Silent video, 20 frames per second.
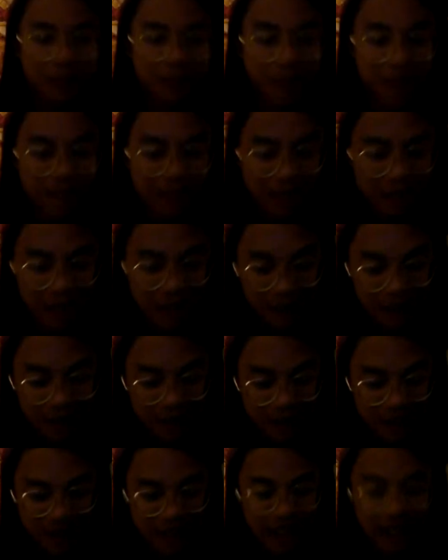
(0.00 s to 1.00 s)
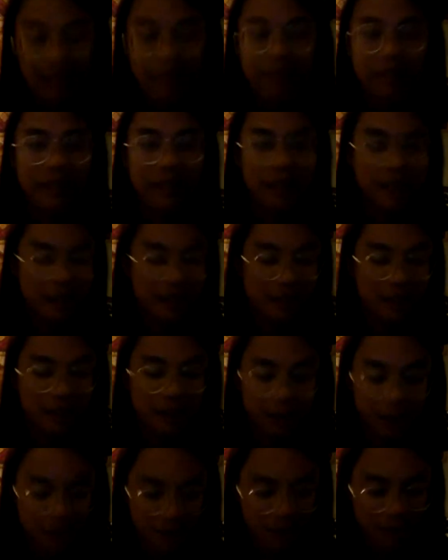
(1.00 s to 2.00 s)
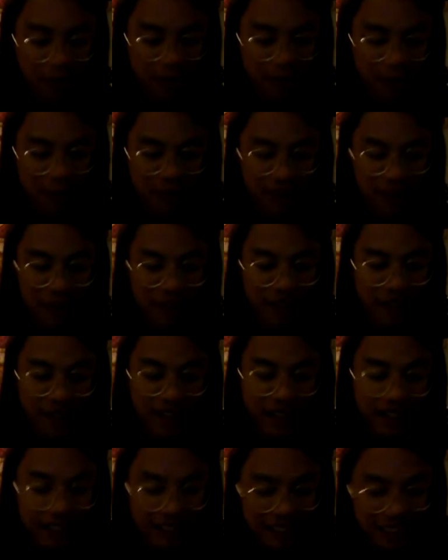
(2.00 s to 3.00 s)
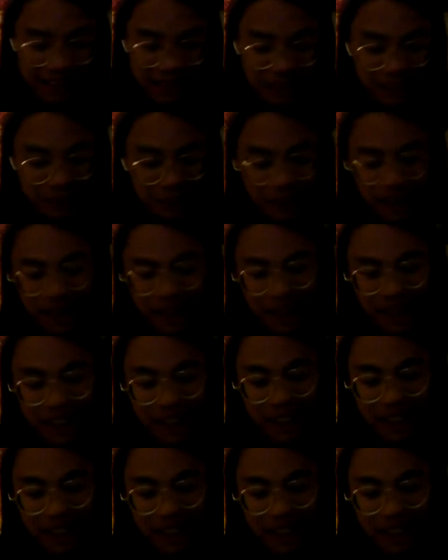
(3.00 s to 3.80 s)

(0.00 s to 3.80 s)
myself and having grown up in the Pacific Islands, we